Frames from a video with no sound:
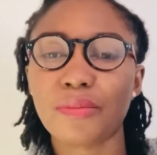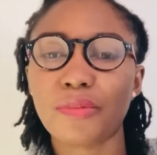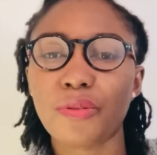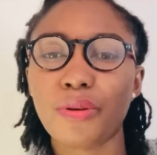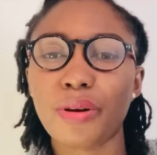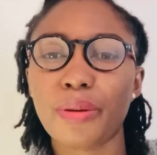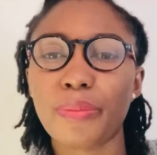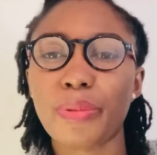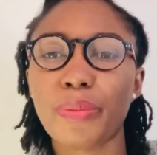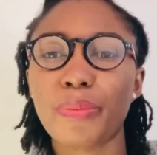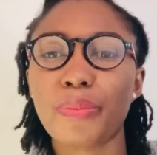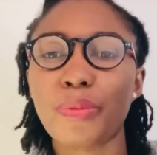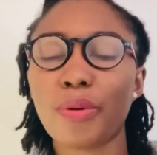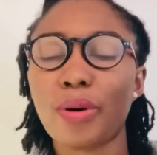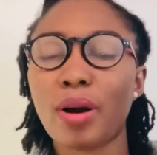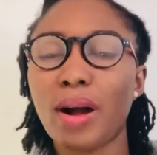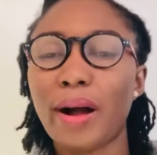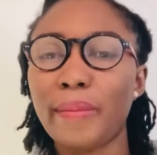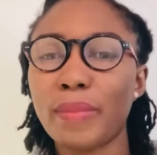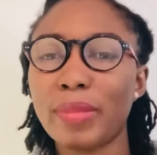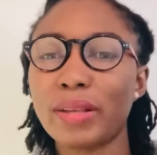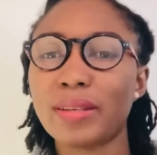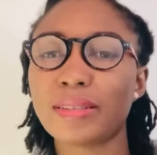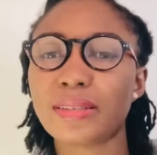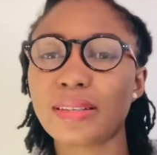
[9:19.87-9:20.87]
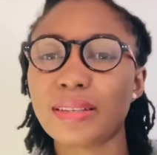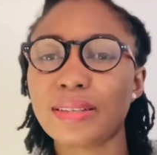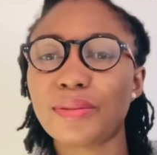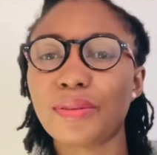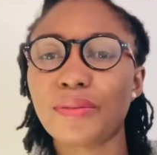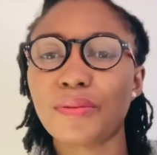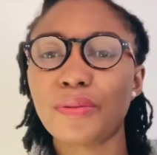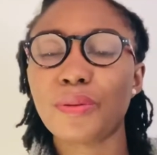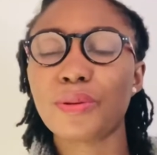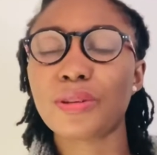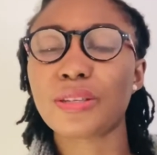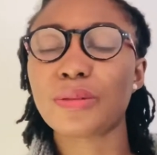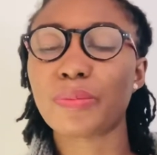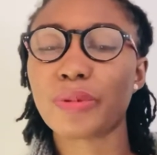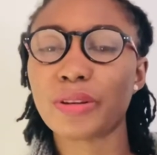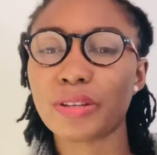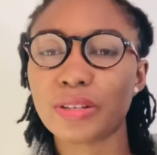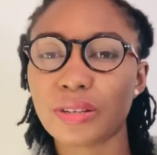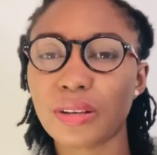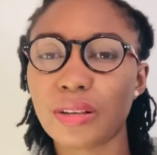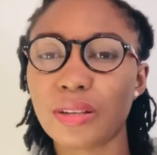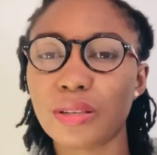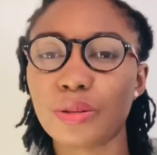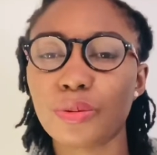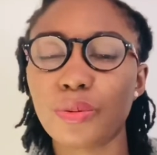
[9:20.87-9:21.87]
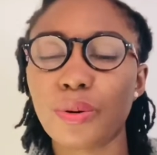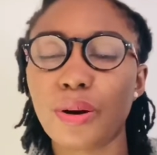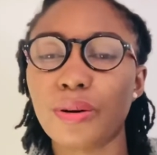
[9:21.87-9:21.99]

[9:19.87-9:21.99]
where people come and sit with those patients who are